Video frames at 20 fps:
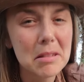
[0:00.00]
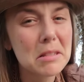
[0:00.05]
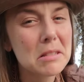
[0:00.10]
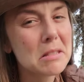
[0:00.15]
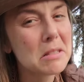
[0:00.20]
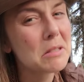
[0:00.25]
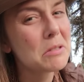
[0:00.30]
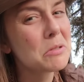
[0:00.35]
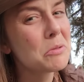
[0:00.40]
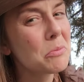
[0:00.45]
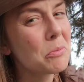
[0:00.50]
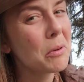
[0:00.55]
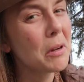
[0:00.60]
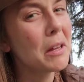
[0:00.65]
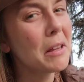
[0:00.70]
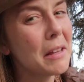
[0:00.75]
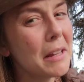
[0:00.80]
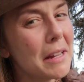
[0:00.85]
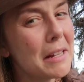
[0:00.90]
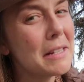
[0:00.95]
this is
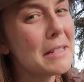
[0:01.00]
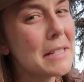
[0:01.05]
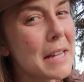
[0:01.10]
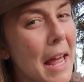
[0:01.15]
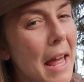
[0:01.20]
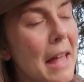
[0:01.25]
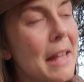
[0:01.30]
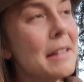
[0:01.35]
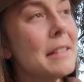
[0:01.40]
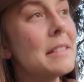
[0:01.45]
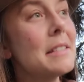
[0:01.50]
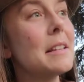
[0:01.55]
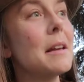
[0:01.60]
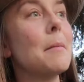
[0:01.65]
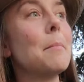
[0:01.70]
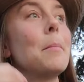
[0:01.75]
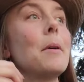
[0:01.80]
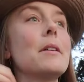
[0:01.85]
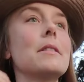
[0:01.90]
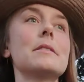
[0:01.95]
really intense
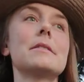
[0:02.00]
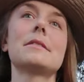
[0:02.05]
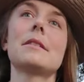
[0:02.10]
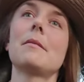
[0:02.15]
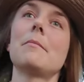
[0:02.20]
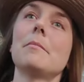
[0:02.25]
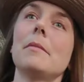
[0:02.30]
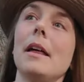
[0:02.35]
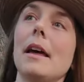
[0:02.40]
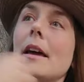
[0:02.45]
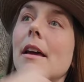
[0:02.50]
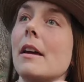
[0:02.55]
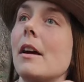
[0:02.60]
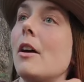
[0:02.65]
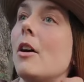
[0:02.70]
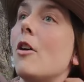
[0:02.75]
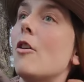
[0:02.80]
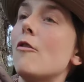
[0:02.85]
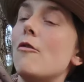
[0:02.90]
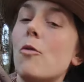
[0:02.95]
up on some like
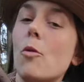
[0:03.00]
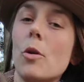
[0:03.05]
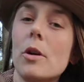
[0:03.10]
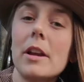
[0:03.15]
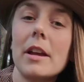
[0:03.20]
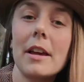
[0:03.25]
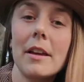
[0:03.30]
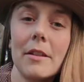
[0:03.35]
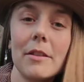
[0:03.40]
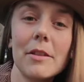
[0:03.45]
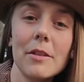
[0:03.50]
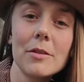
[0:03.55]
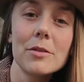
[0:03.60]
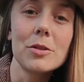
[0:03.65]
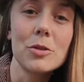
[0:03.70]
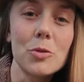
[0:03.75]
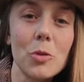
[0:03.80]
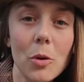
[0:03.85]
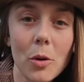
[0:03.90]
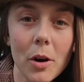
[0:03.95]
40th
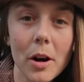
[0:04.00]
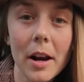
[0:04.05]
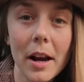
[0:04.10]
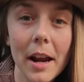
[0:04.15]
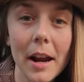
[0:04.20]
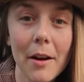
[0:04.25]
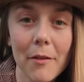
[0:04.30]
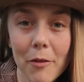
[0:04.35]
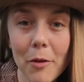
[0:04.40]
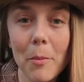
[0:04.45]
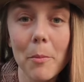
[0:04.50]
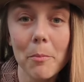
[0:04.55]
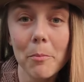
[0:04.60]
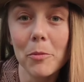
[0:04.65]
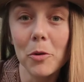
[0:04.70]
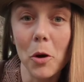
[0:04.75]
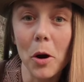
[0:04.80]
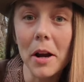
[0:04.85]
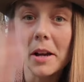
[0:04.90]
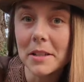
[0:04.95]
story of a
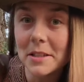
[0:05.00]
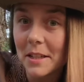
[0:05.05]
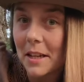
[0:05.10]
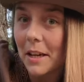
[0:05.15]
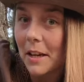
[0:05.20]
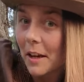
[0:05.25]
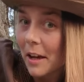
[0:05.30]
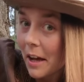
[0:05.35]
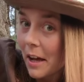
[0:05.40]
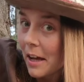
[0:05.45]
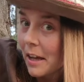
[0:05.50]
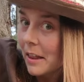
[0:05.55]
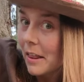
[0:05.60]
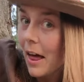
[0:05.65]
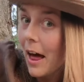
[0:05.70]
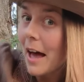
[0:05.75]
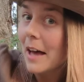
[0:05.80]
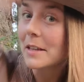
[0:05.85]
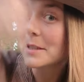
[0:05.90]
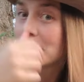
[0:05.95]
crazy
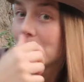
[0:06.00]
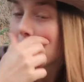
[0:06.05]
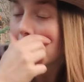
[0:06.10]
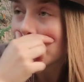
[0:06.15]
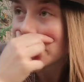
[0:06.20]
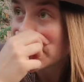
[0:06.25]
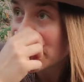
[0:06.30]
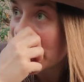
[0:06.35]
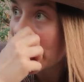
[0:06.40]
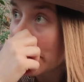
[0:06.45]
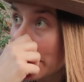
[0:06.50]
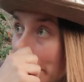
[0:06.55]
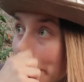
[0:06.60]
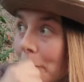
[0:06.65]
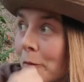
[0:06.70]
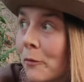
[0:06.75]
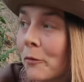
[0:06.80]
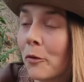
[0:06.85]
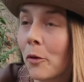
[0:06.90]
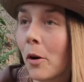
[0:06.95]
glass
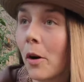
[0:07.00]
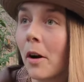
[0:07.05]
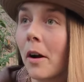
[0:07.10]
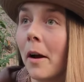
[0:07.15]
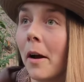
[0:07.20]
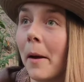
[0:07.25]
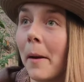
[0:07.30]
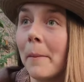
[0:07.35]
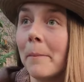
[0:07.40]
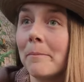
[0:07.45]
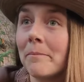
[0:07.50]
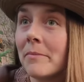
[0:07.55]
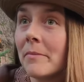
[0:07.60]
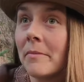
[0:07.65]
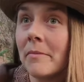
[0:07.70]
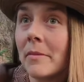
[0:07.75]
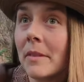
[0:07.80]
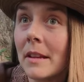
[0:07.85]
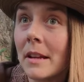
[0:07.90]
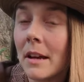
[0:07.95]
building for a
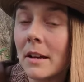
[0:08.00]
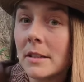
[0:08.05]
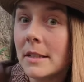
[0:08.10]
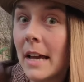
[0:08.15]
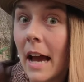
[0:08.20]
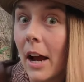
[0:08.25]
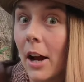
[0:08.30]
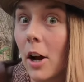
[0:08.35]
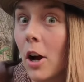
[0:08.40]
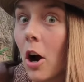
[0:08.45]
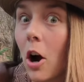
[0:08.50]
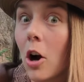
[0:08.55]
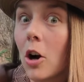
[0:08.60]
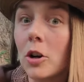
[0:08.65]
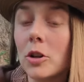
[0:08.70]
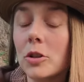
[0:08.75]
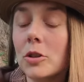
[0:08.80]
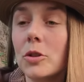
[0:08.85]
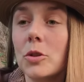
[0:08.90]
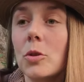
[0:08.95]
tech
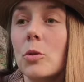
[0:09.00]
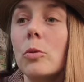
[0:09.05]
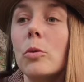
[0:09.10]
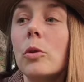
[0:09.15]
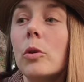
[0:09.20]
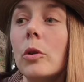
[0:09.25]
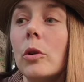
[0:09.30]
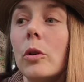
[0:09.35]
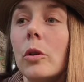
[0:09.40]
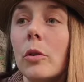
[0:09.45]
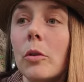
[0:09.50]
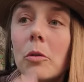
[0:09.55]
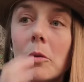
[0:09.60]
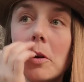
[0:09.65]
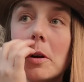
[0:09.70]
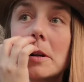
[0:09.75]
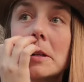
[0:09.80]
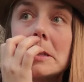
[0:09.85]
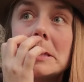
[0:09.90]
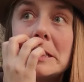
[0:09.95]
art school
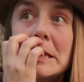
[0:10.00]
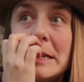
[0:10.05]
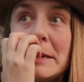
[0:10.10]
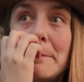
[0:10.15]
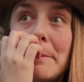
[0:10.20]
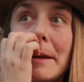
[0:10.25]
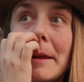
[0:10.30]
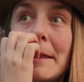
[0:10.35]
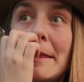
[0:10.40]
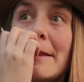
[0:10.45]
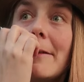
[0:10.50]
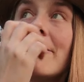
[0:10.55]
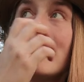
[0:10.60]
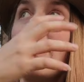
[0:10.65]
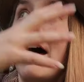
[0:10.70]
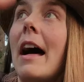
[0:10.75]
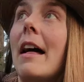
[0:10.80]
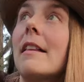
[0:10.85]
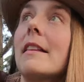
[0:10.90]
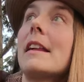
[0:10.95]
or deep in the
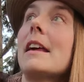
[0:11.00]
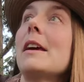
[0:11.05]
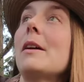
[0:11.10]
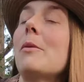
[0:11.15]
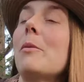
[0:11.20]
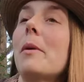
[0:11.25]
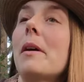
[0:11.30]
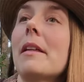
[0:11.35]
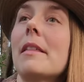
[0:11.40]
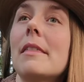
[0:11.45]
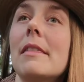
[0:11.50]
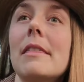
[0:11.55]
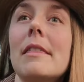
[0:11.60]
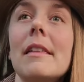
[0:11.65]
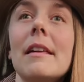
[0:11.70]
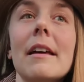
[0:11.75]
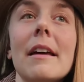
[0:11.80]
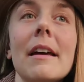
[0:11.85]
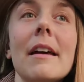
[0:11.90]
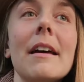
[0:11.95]
valley
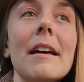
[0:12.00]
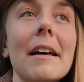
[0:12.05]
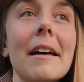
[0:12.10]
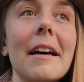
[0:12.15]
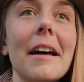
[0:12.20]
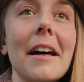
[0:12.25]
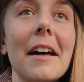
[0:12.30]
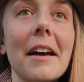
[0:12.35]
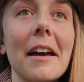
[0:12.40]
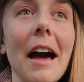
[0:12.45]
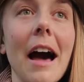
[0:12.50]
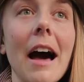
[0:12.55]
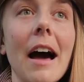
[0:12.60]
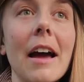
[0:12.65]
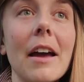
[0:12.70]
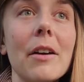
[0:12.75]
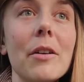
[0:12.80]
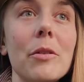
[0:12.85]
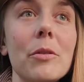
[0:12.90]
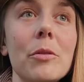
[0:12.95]
with a
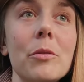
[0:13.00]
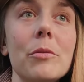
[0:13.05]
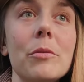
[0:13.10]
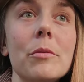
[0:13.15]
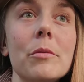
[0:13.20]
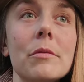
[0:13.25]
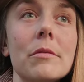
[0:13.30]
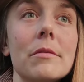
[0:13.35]
guy who